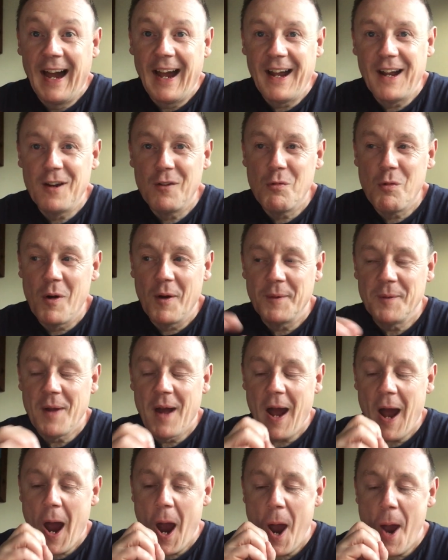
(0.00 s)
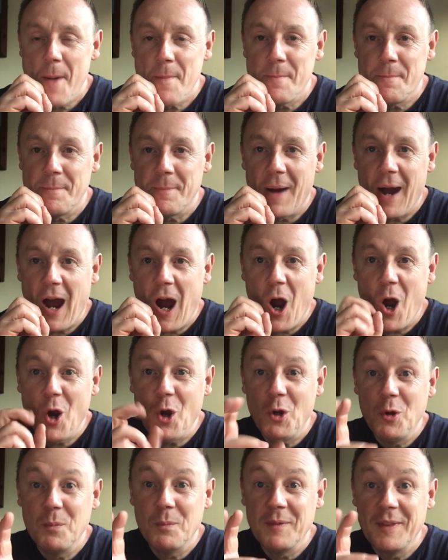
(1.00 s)
Hey everyone,
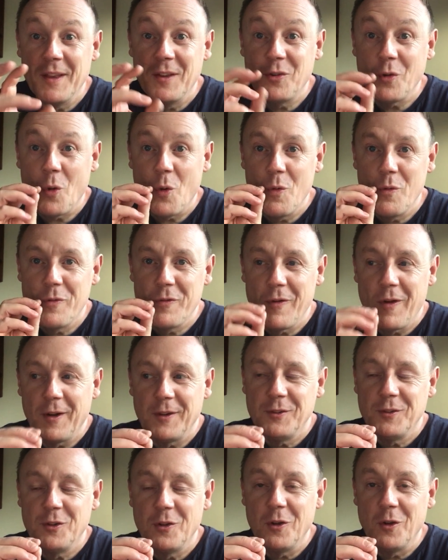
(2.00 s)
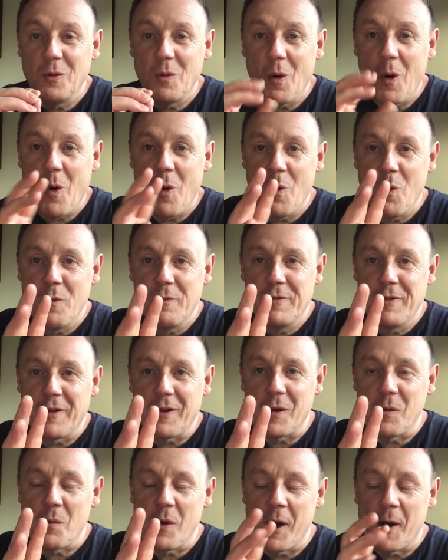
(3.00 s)
hope this all finds you all
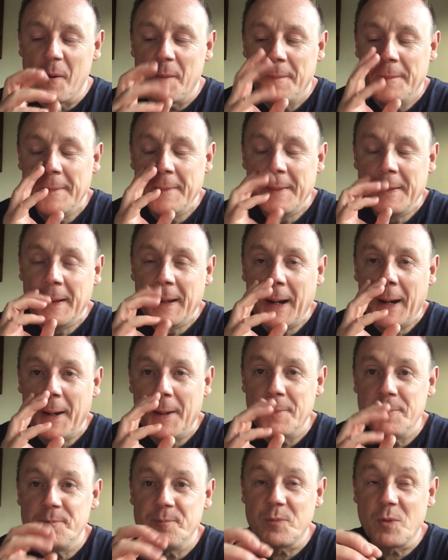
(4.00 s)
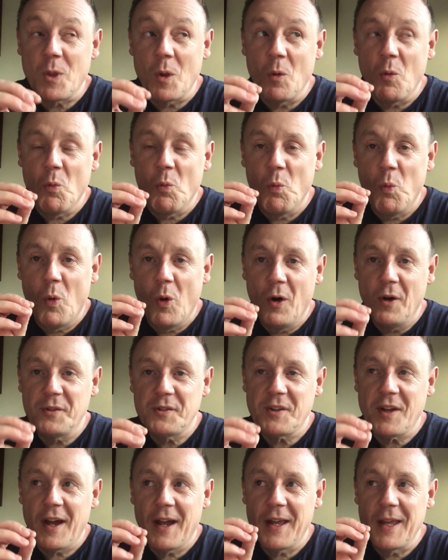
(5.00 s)
very well.
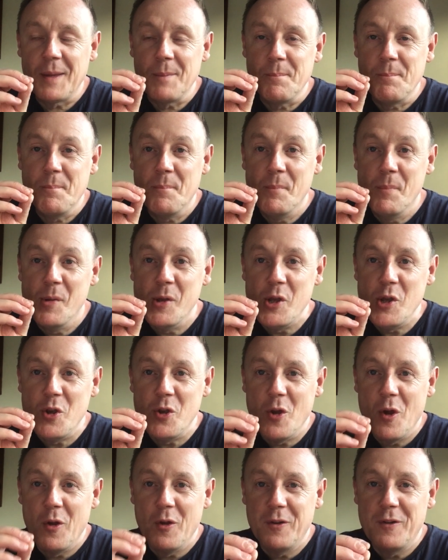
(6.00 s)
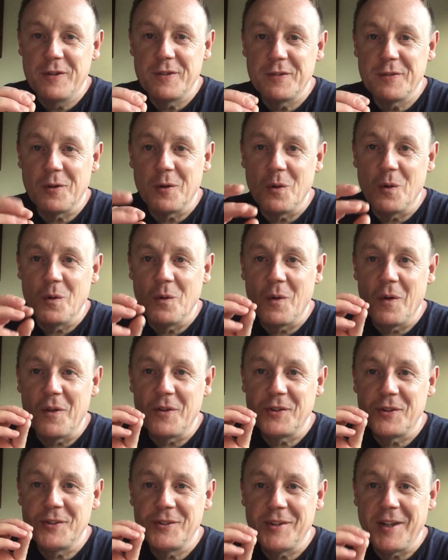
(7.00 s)
What a beautiful
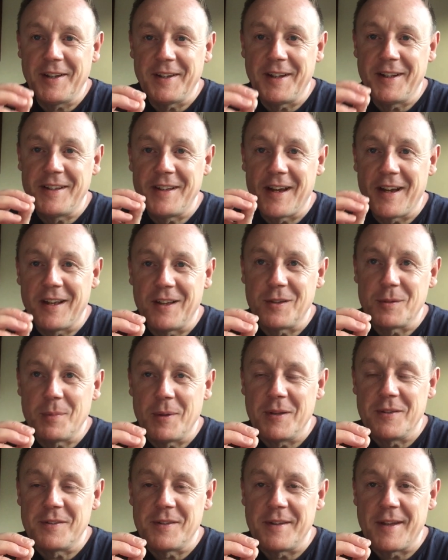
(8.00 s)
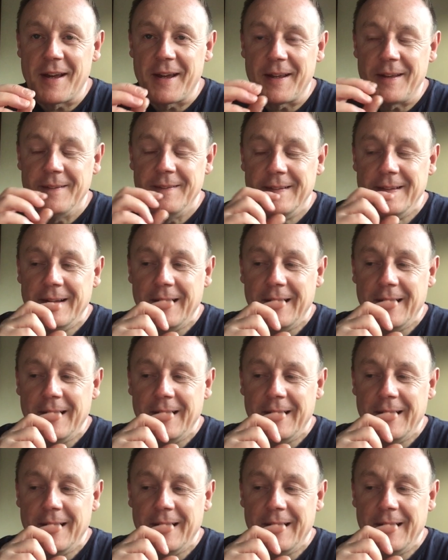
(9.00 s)
sunny day it's been today.